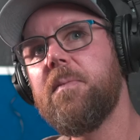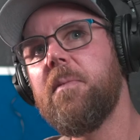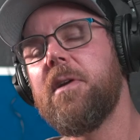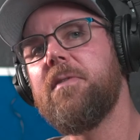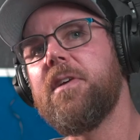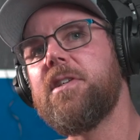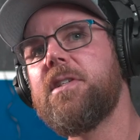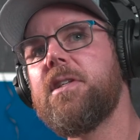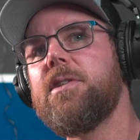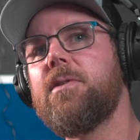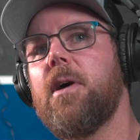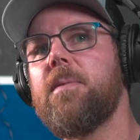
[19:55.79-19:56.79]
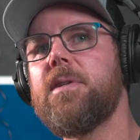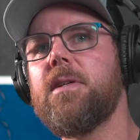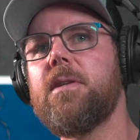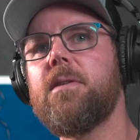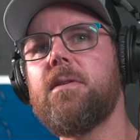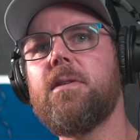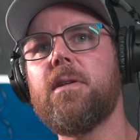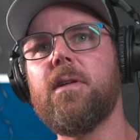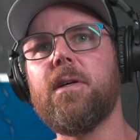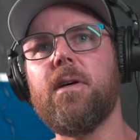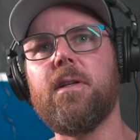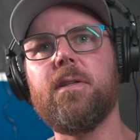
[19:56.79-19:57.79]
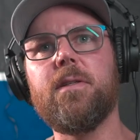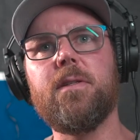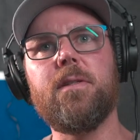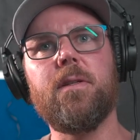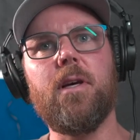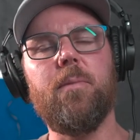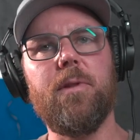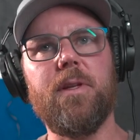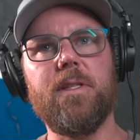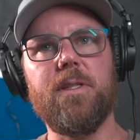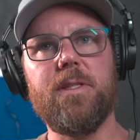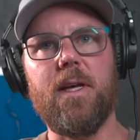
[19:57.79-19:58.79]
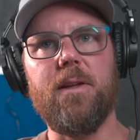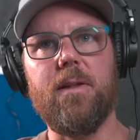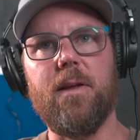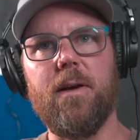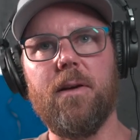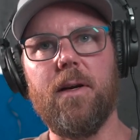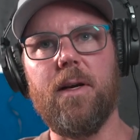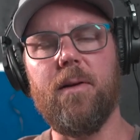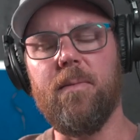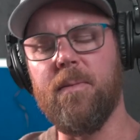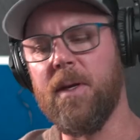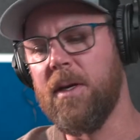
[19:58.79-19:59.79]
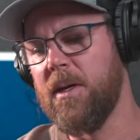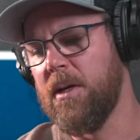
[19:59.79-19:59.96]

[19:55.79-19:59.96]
Mind if I just interrupt to click on a couple things you said in there?